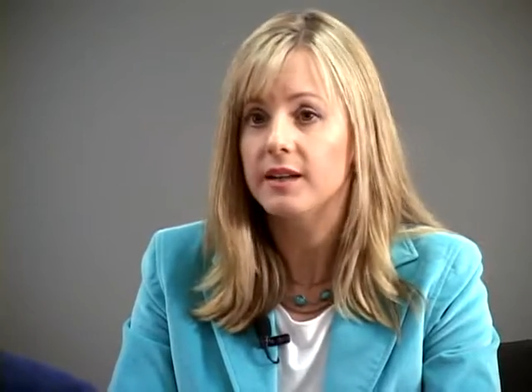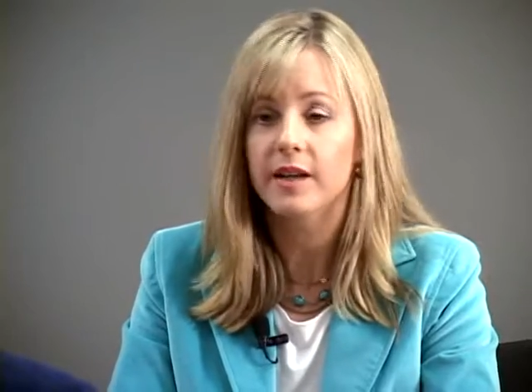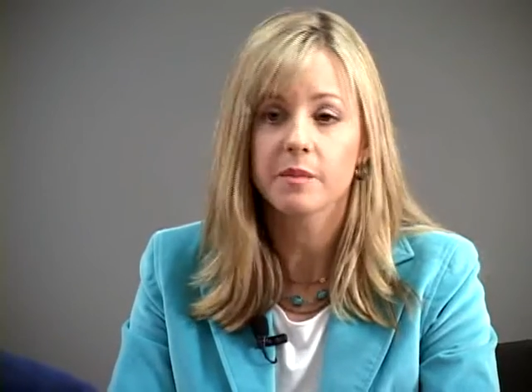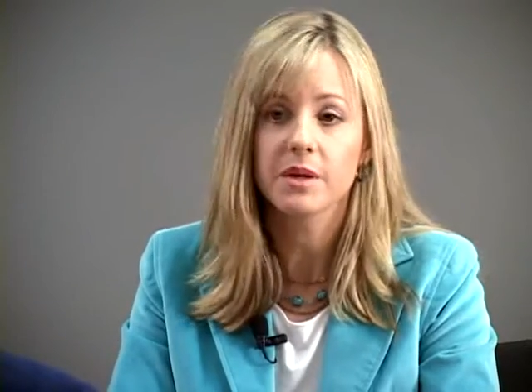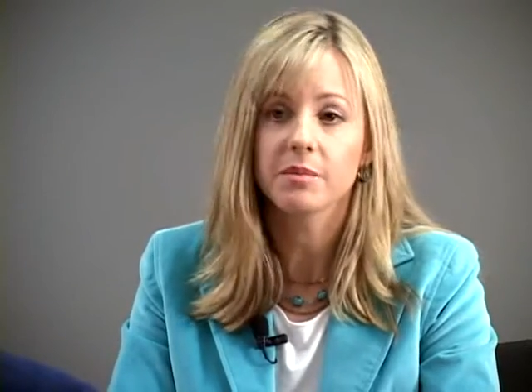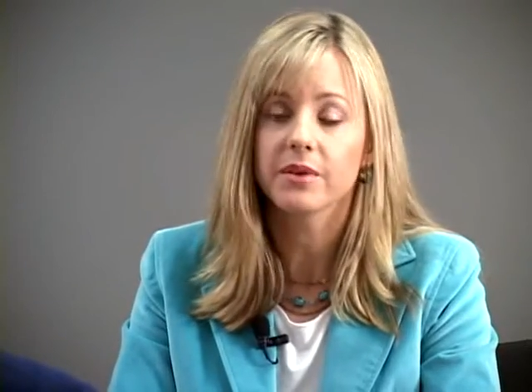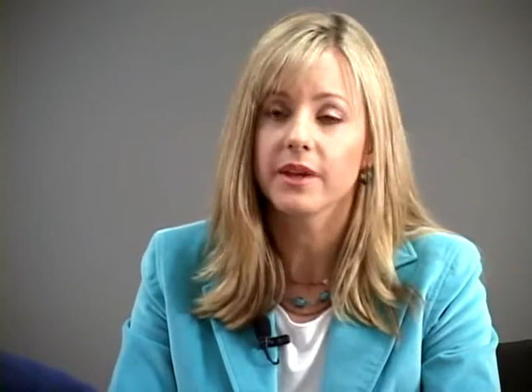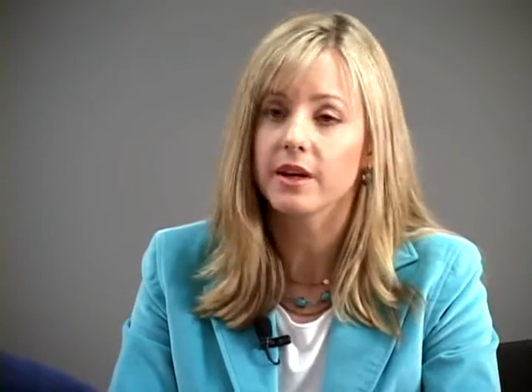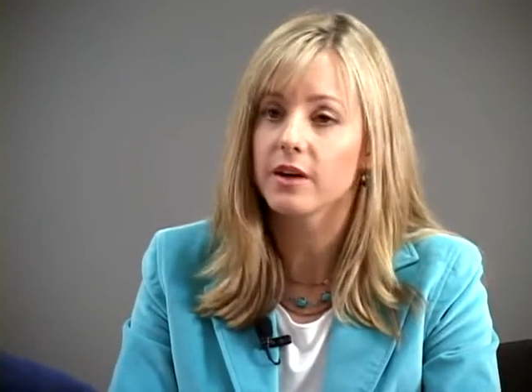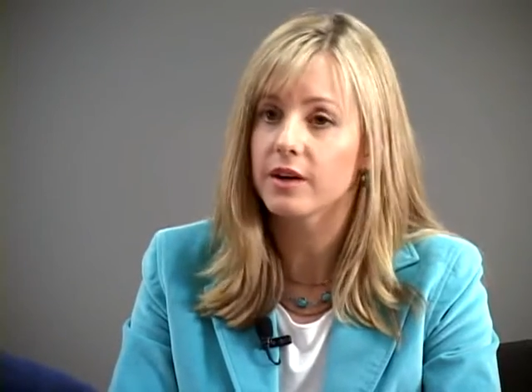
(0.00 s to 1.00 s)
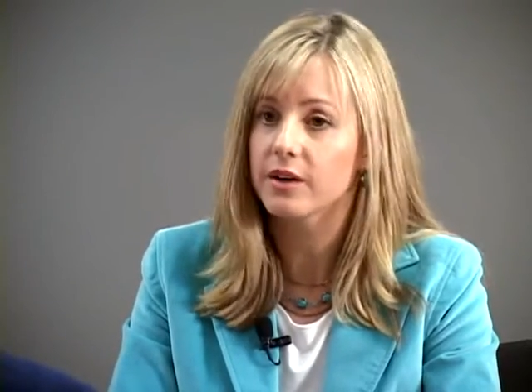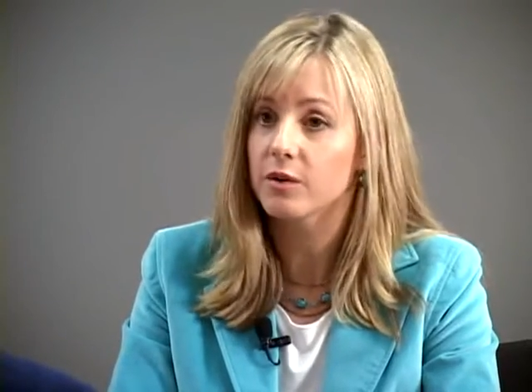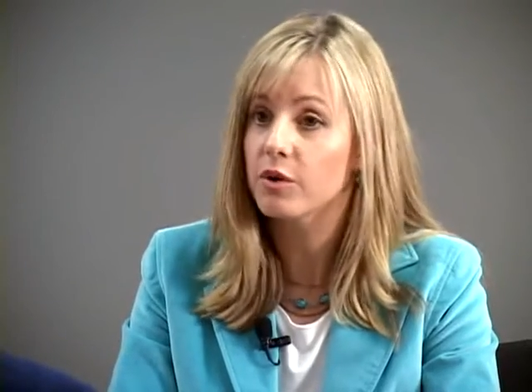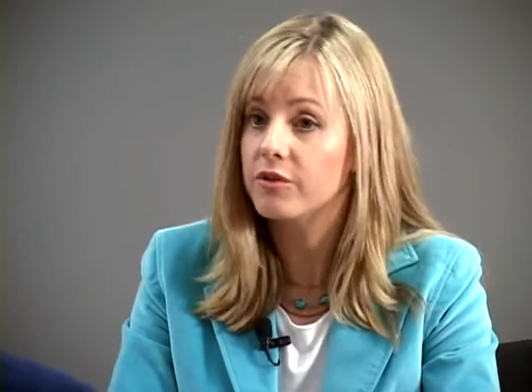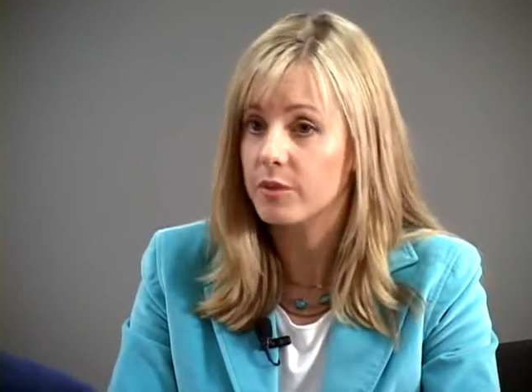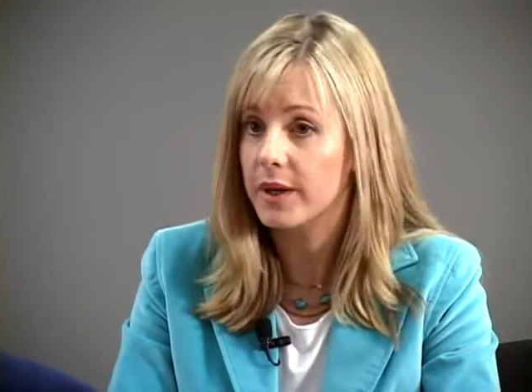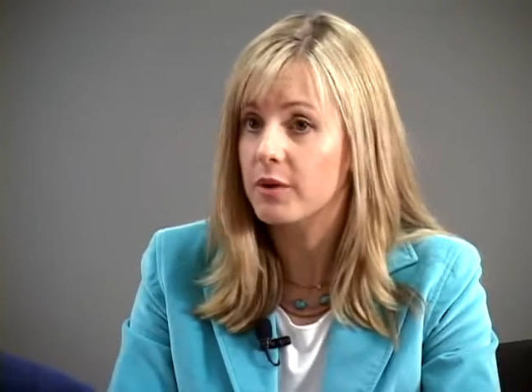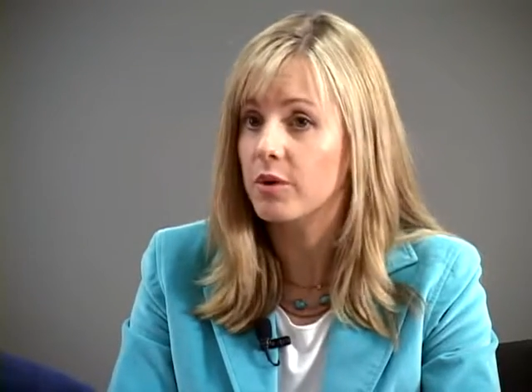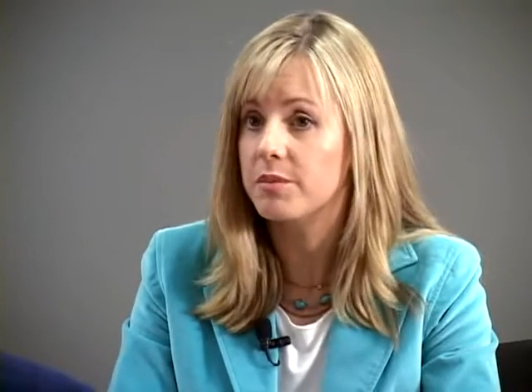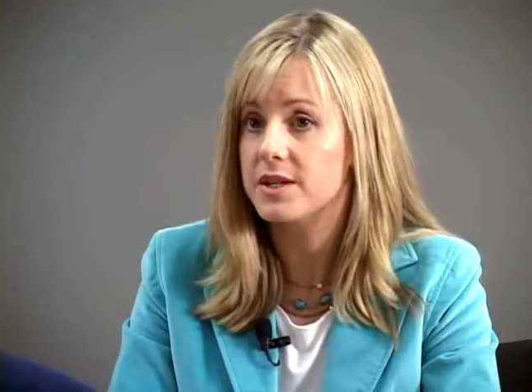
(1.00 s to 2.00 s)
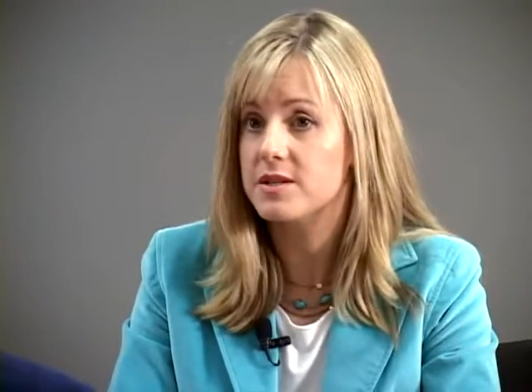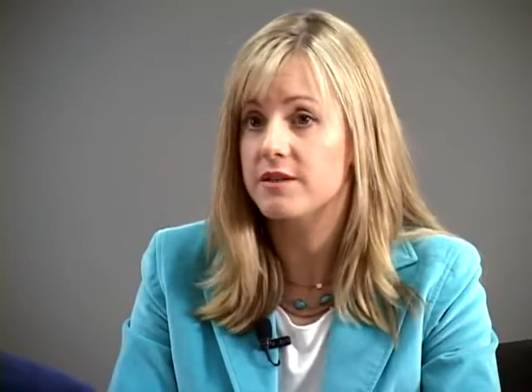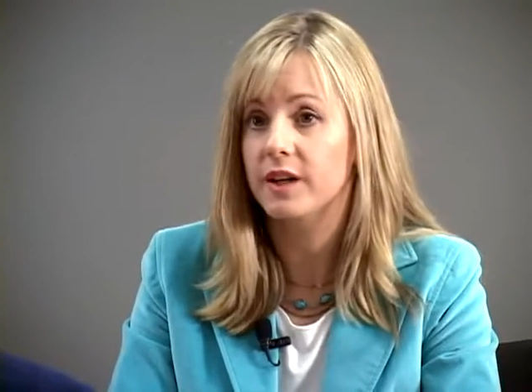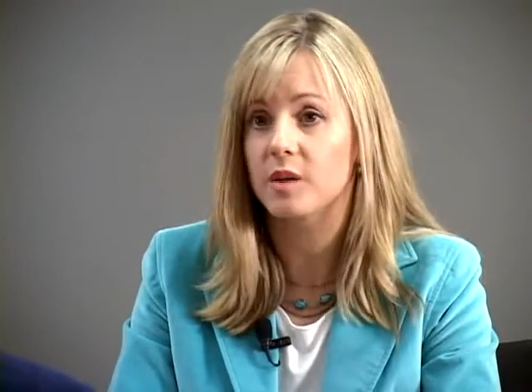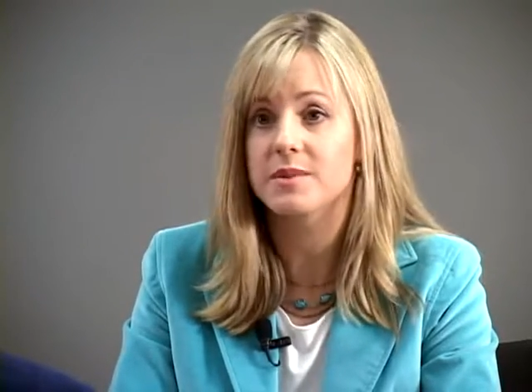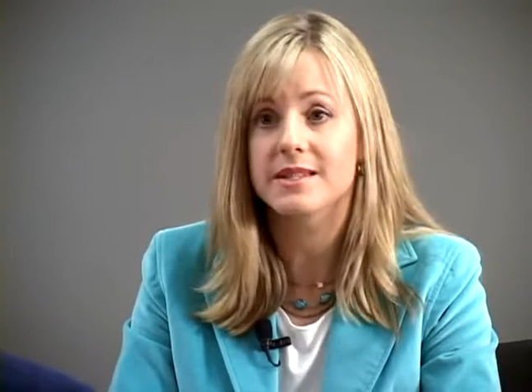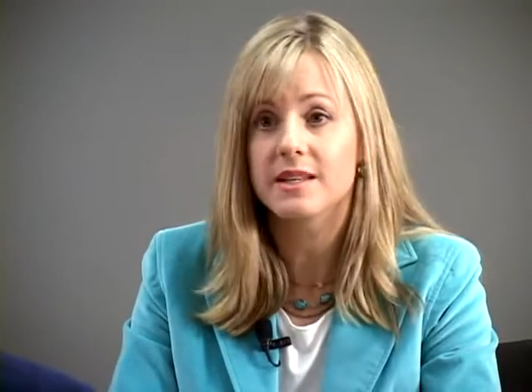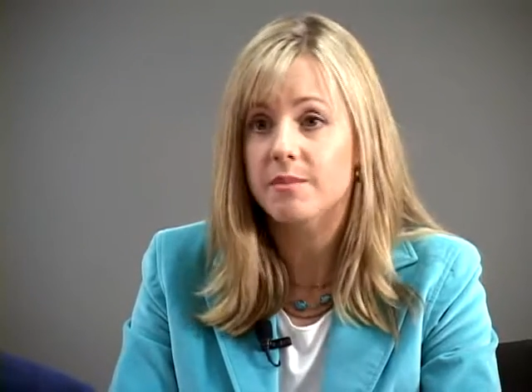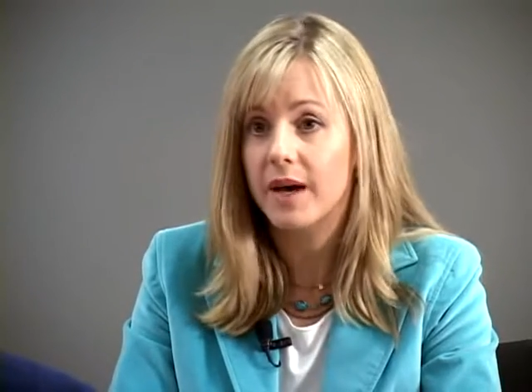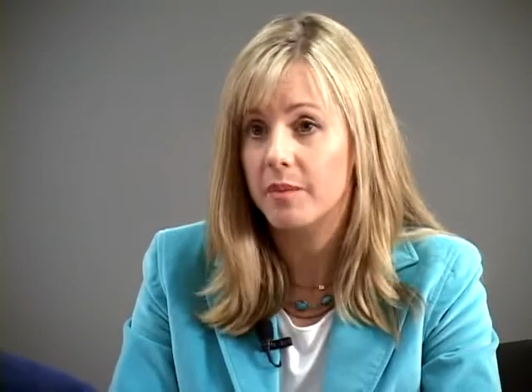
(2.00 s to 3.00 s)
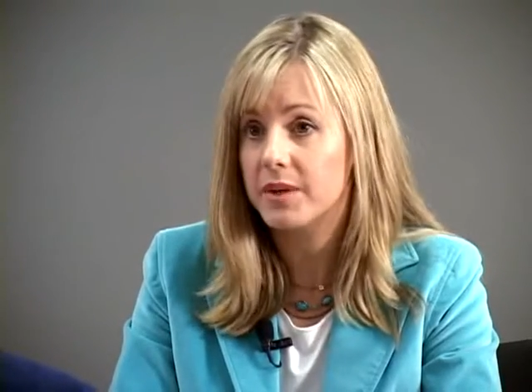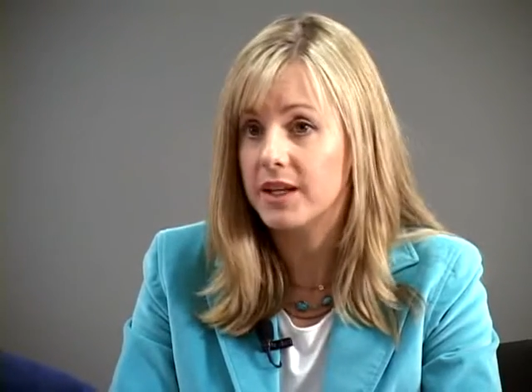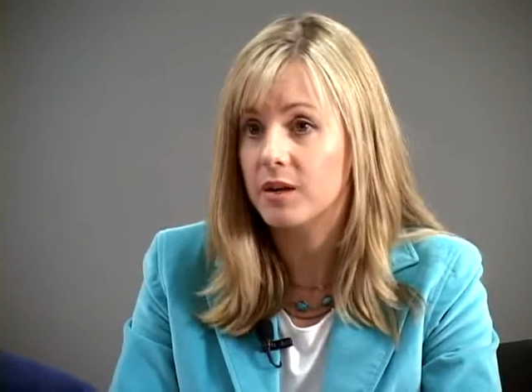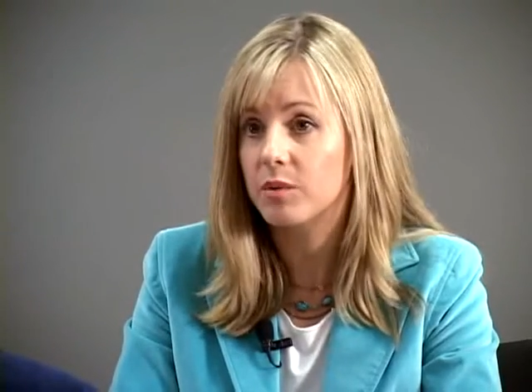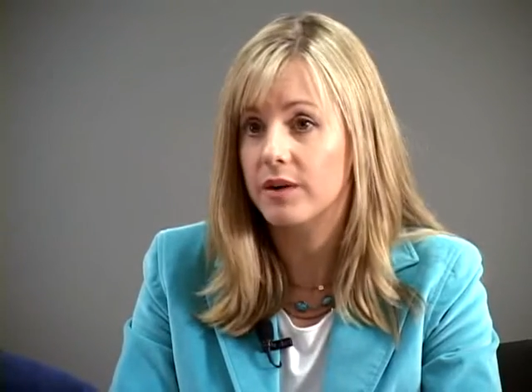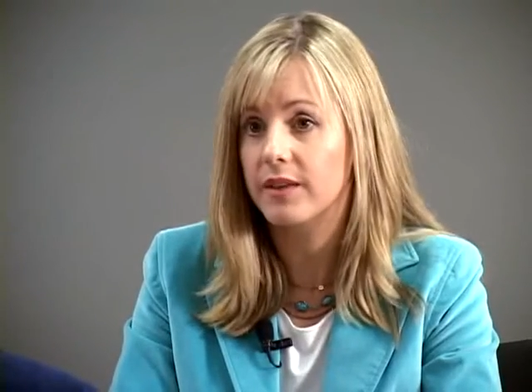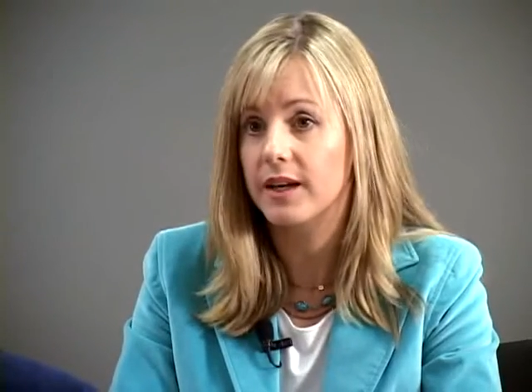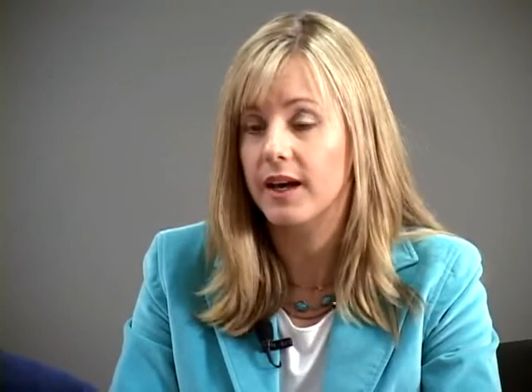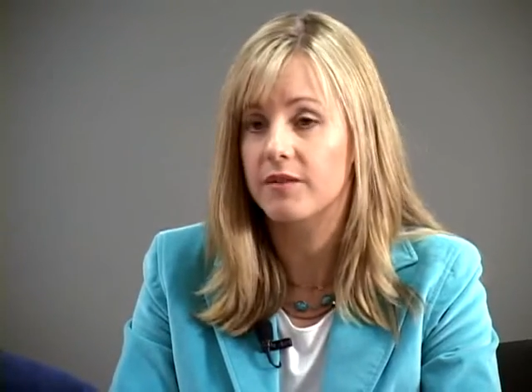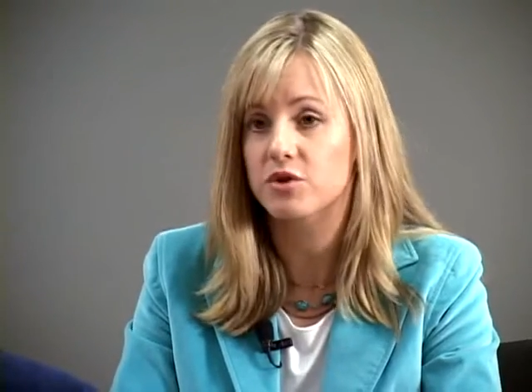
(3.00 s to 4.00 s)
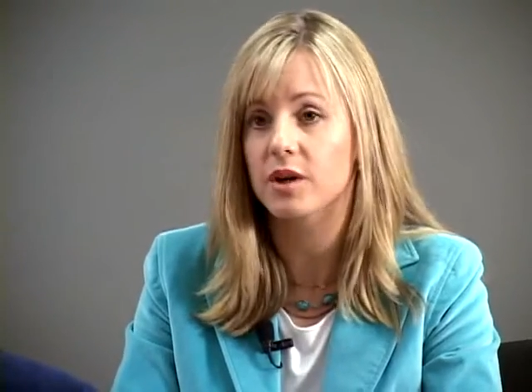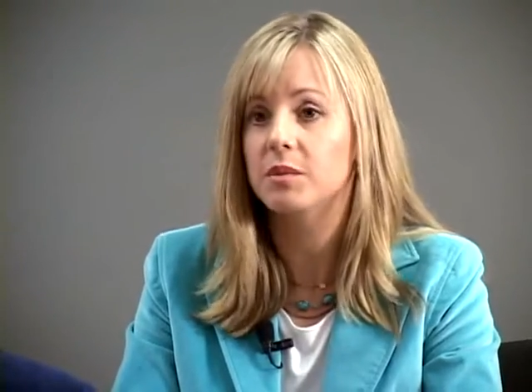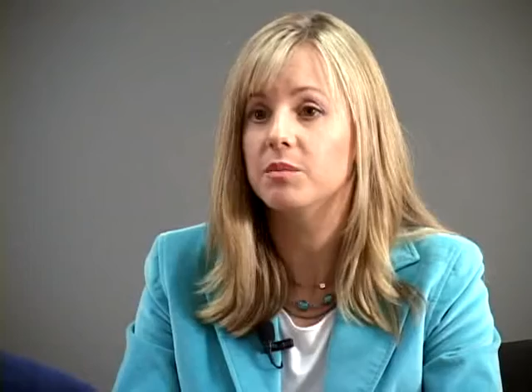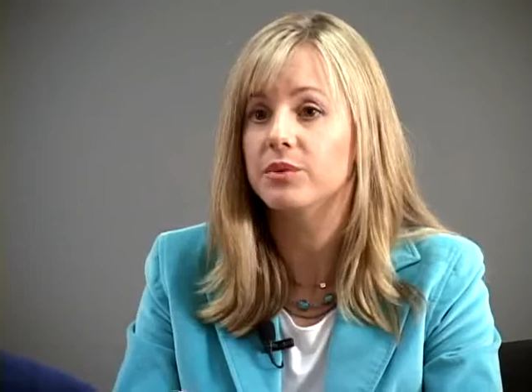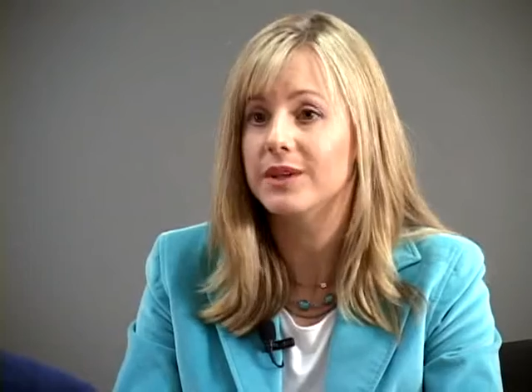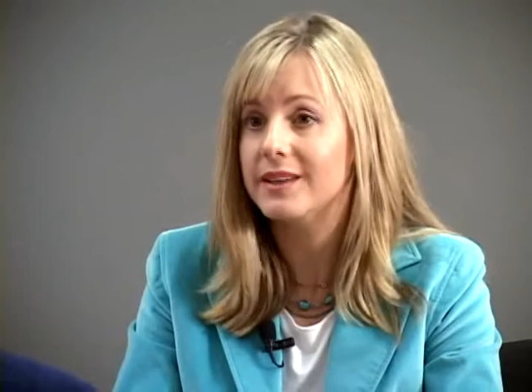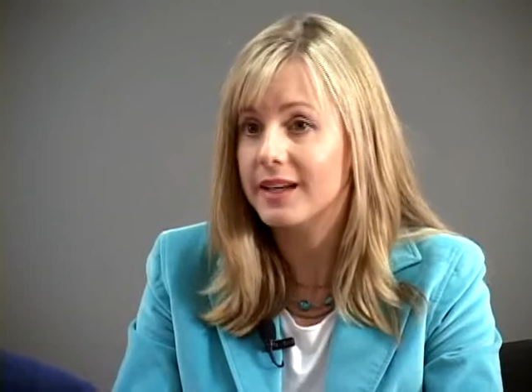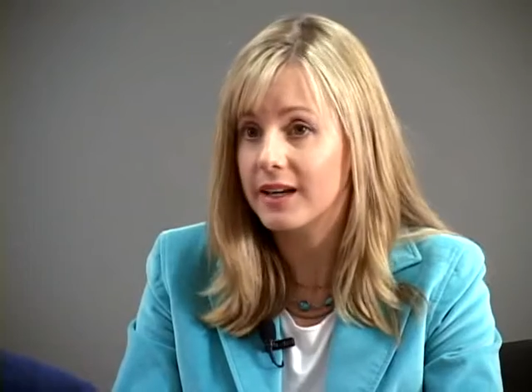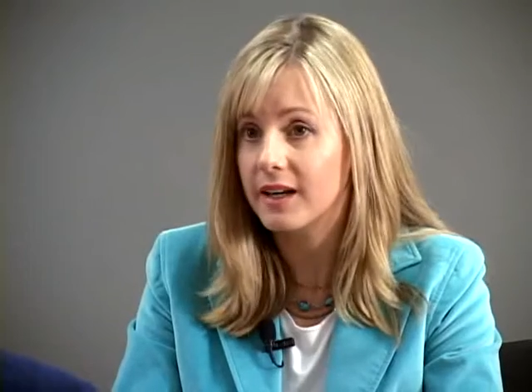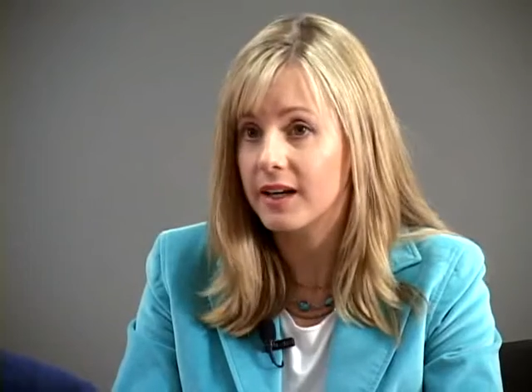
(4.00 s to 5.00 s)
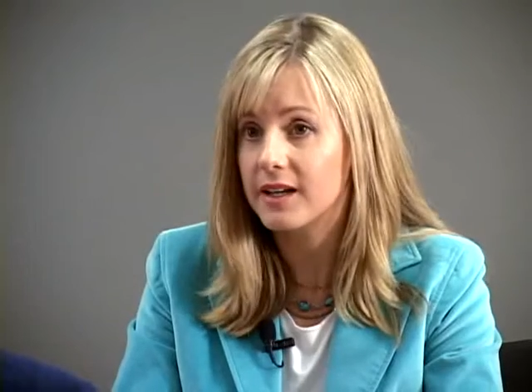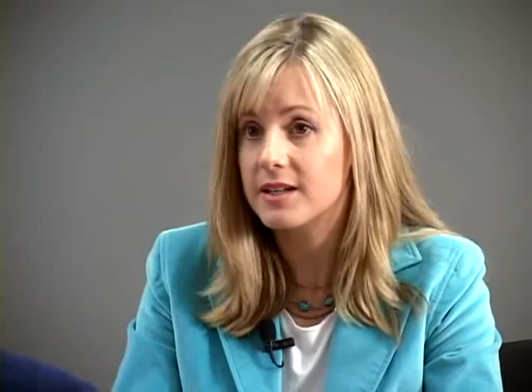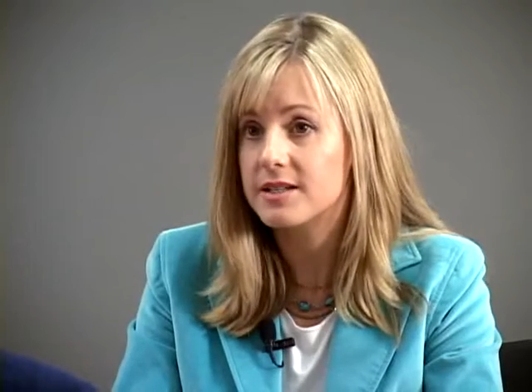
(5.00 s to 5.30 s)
A lot of people that are overweight or obese develop sleep apnea where they have trouble breathing at oh, night.